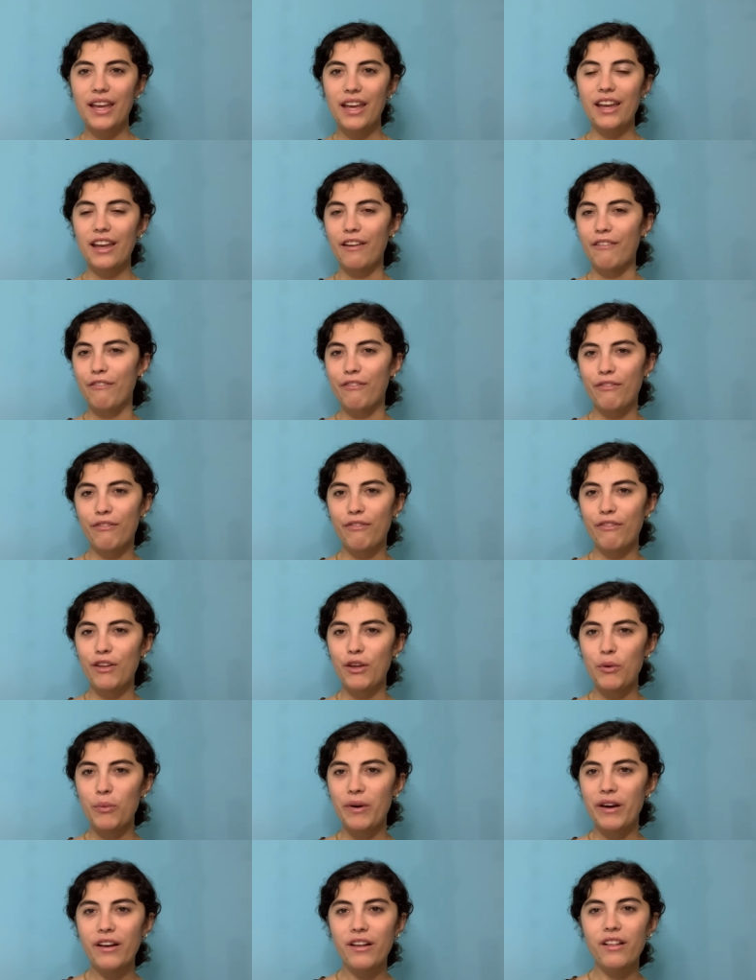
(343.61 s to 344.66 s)
if
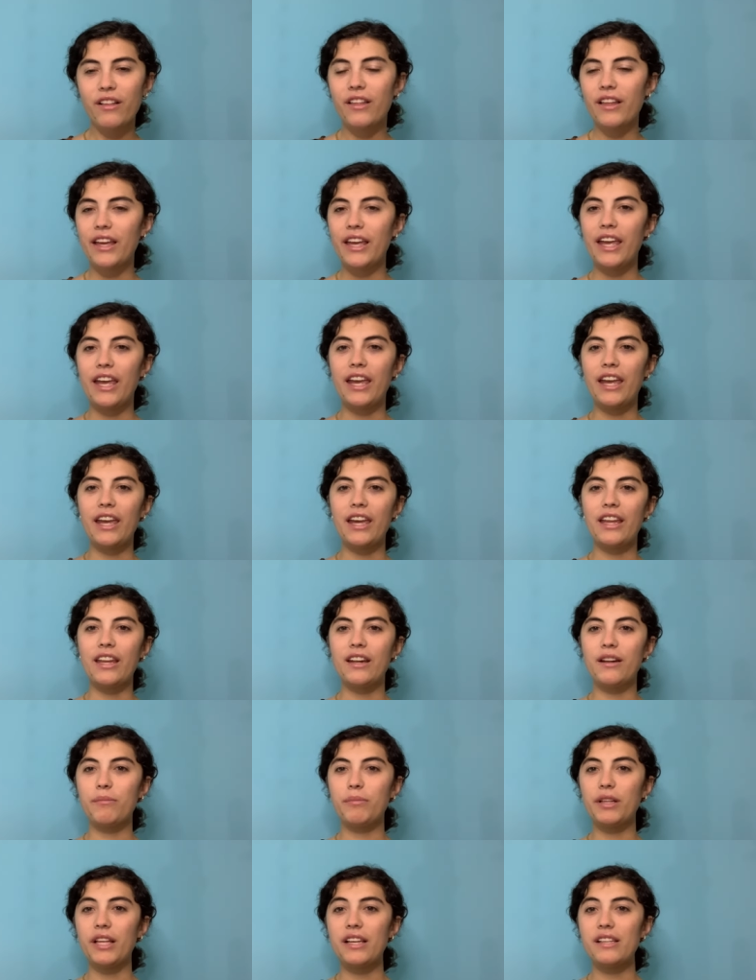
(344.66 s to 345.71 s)
you will,
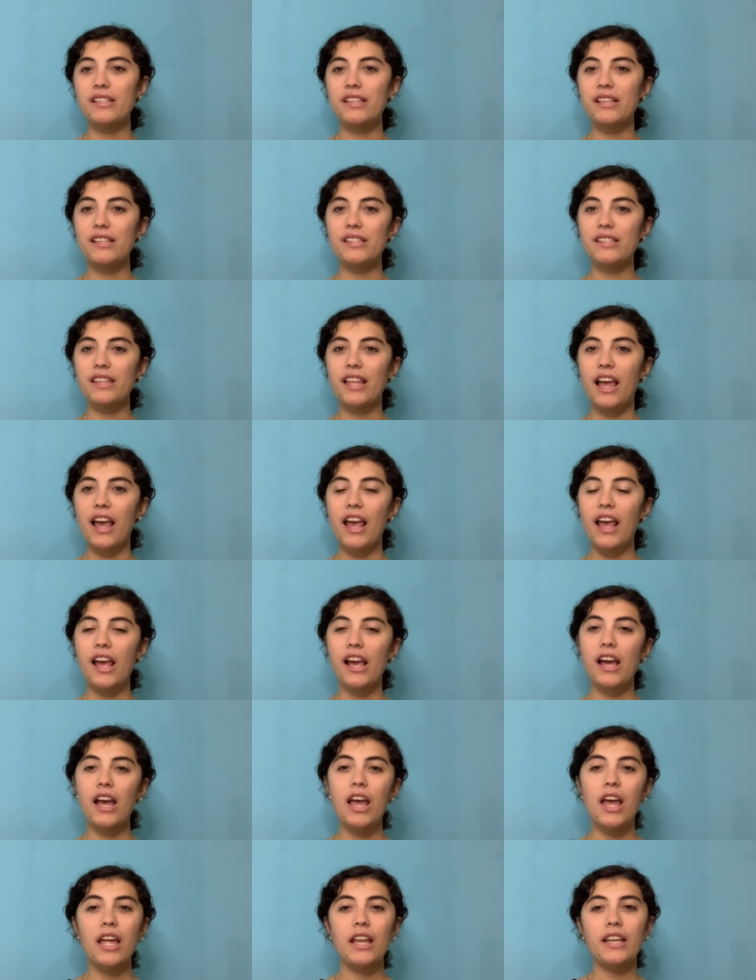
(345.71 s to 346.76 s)
in places
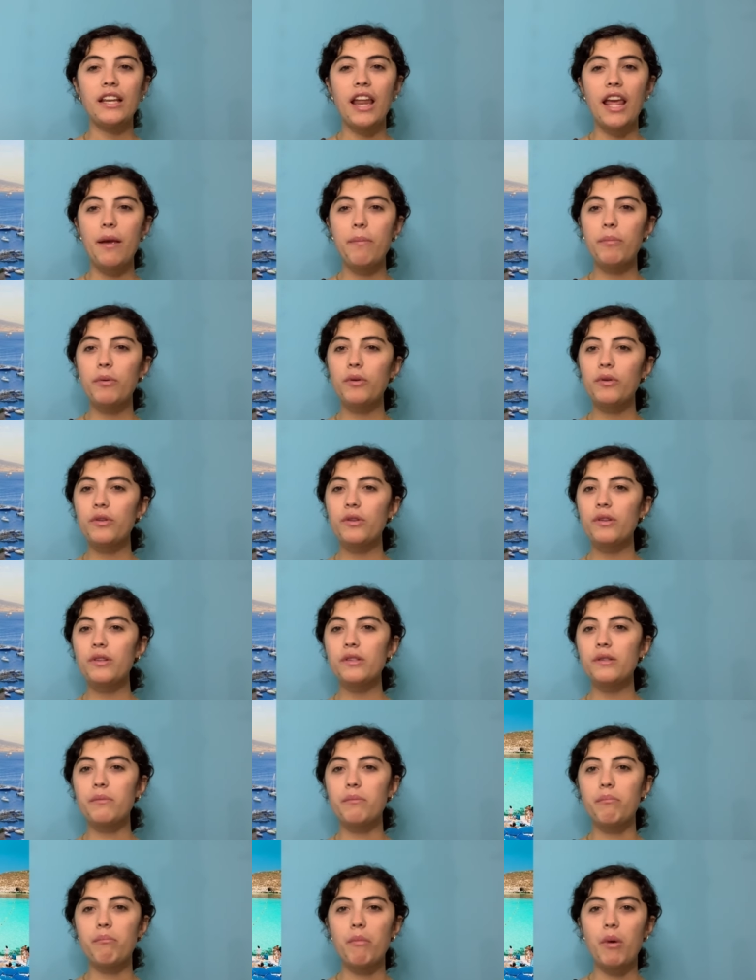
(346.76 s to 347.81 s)
like
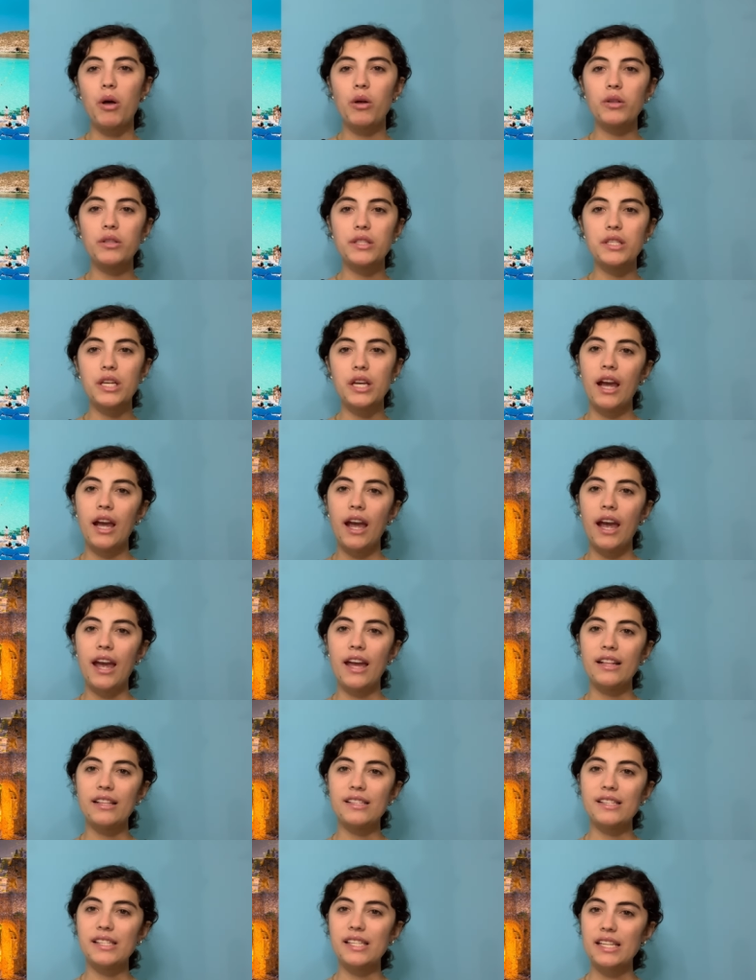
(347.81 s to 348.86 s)
Naples, Malta,
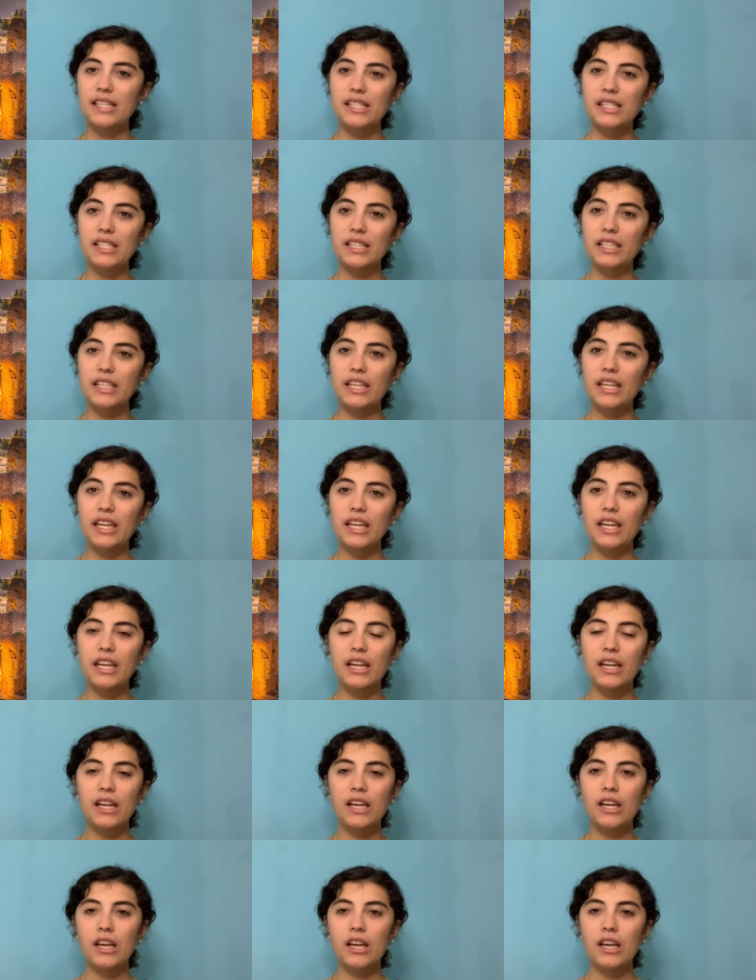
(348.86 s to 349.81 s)
and Sicily,